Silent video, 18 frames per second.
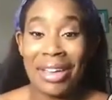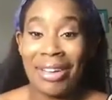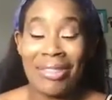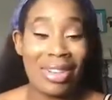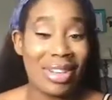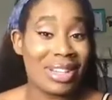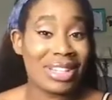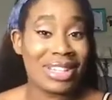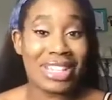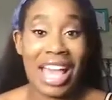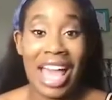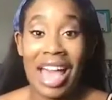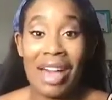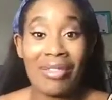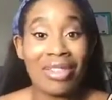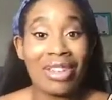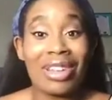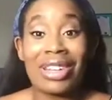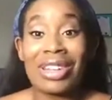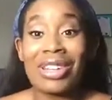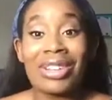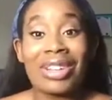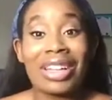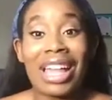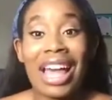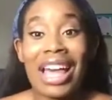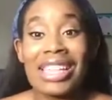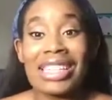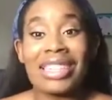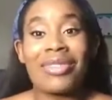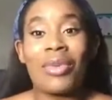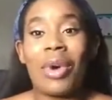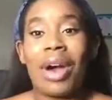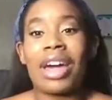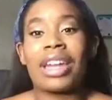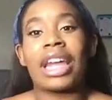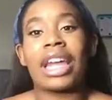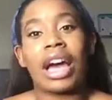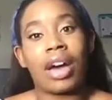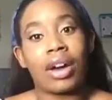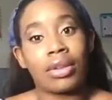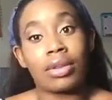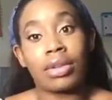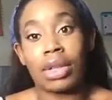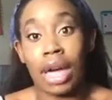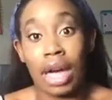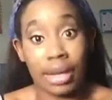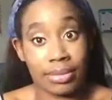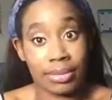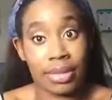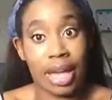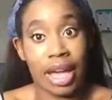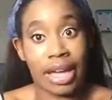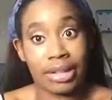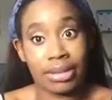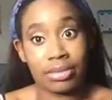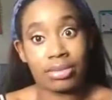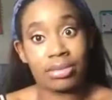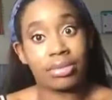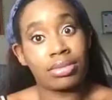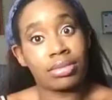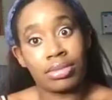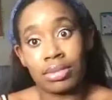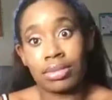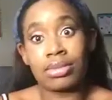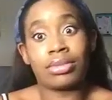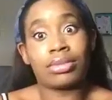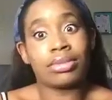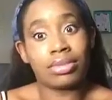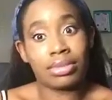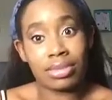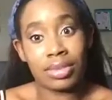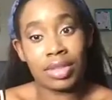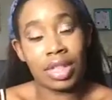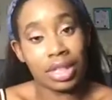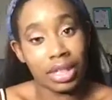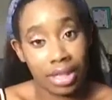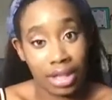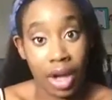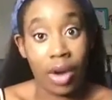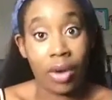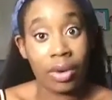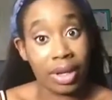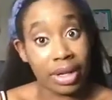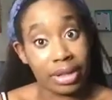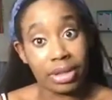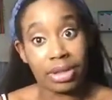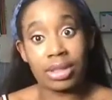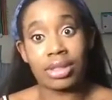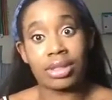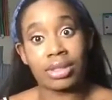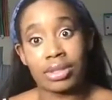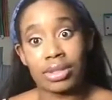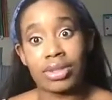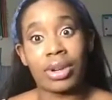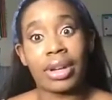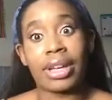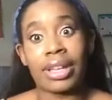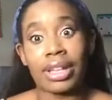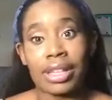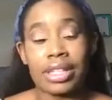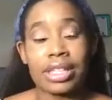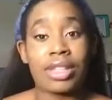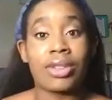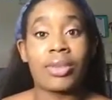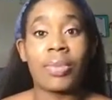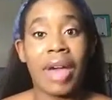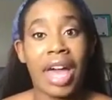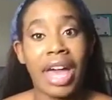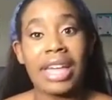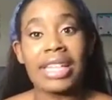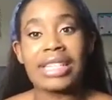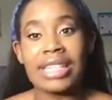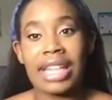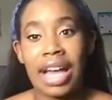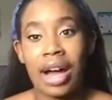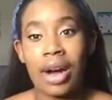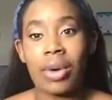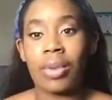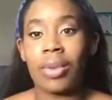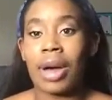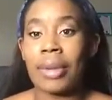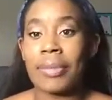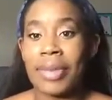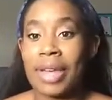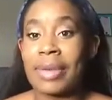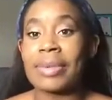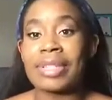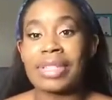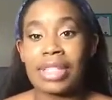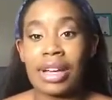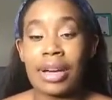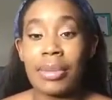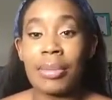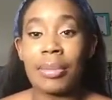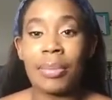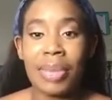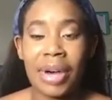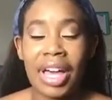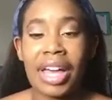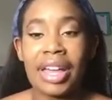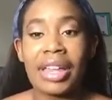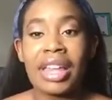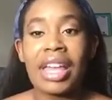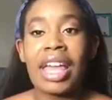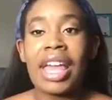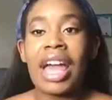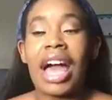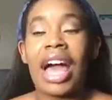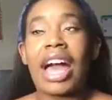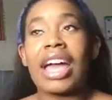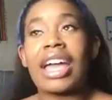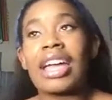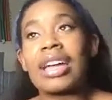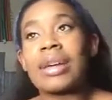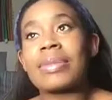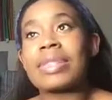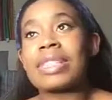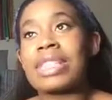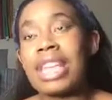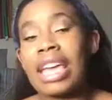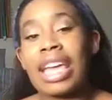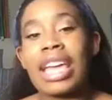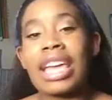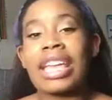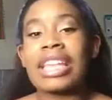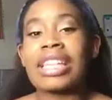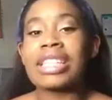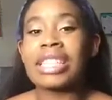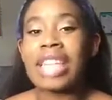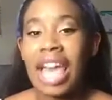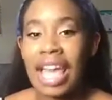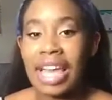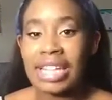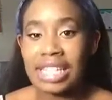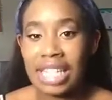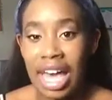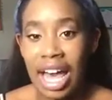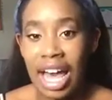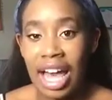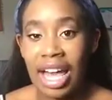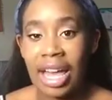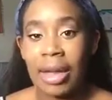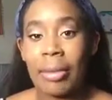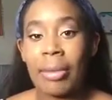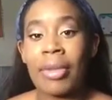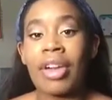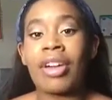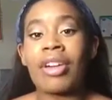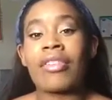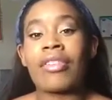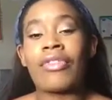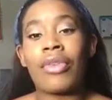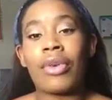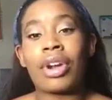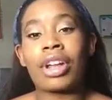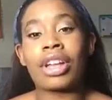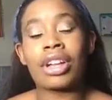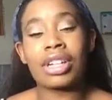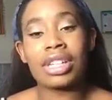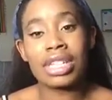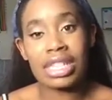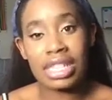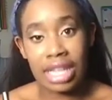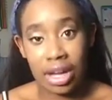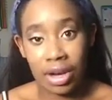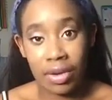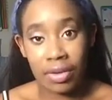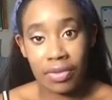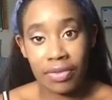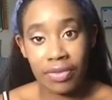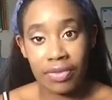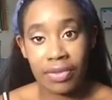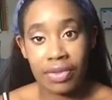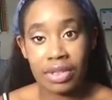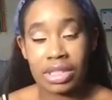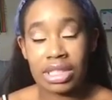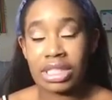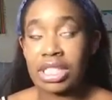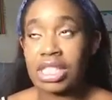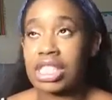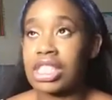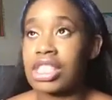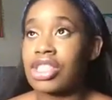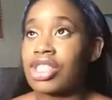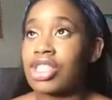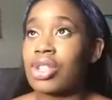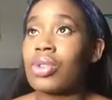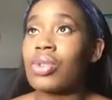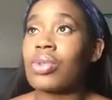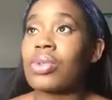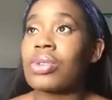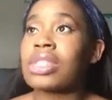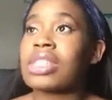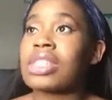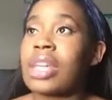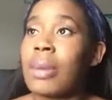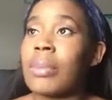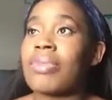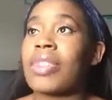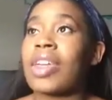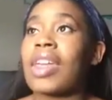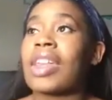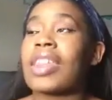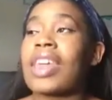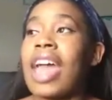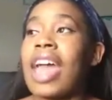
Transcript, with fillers: even having a little glass of wine. Now, I'm not condoning just drinking till you pass out while baby's up, but I am saying take time for yourself. Just do something